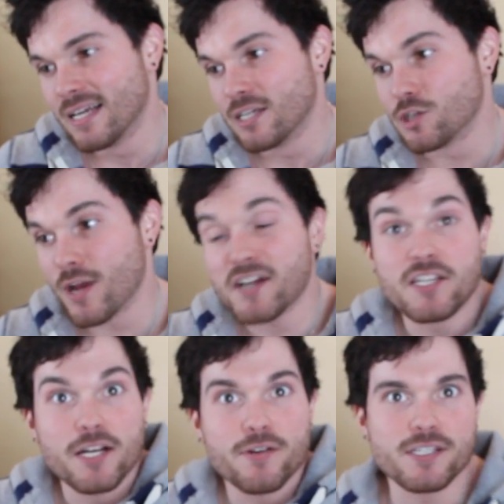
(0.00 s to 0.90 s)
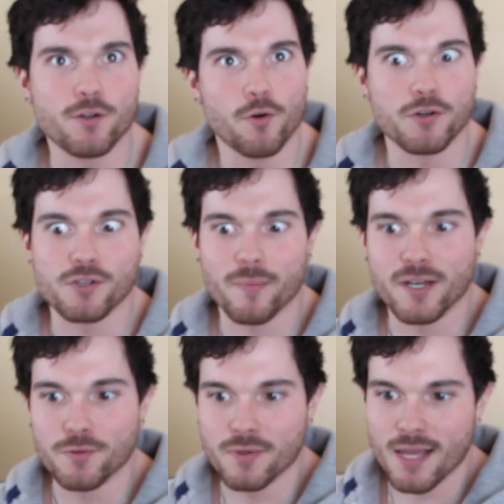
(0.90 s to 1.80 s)
So you're actually increasing cortisol
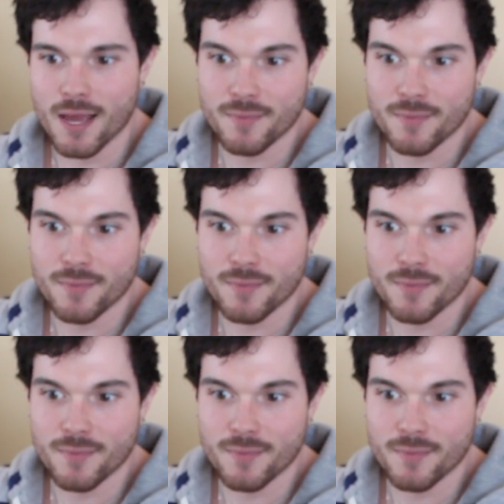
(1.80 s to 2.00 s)
by doing that.